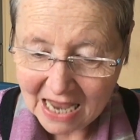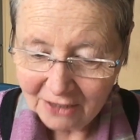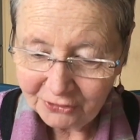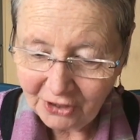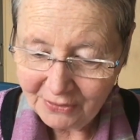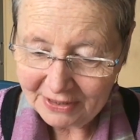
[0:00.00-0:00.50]

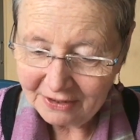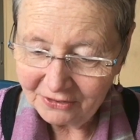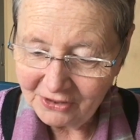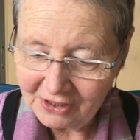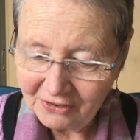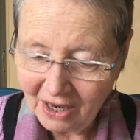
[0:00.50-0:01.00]
So it is
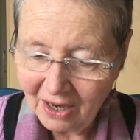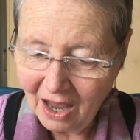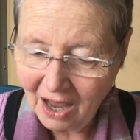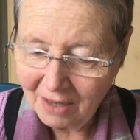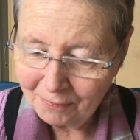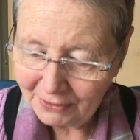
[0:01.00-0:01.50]
this
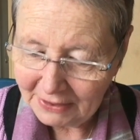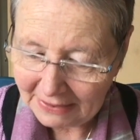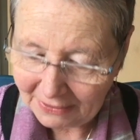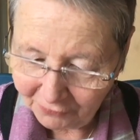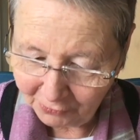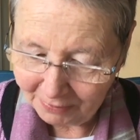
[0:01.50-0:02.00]

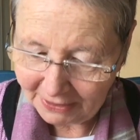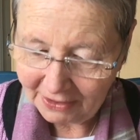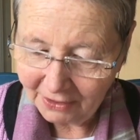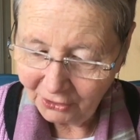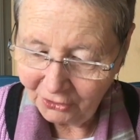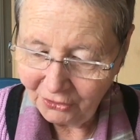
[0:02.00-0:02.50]

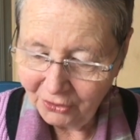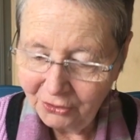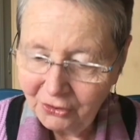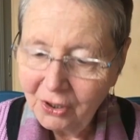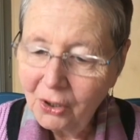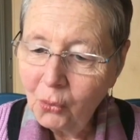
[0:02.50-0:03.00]
unbelievably
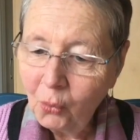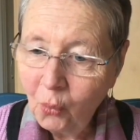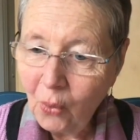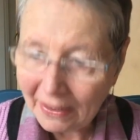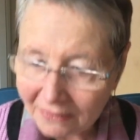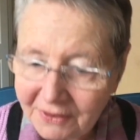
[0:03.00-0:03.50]
good
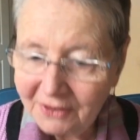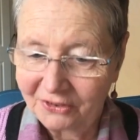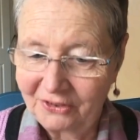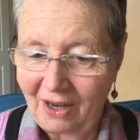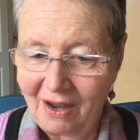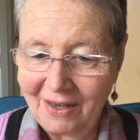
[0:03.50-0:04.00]

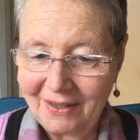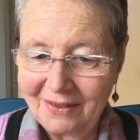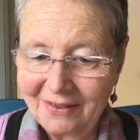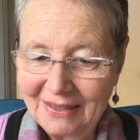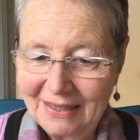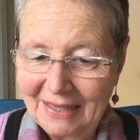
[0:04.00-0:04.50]
wellness guide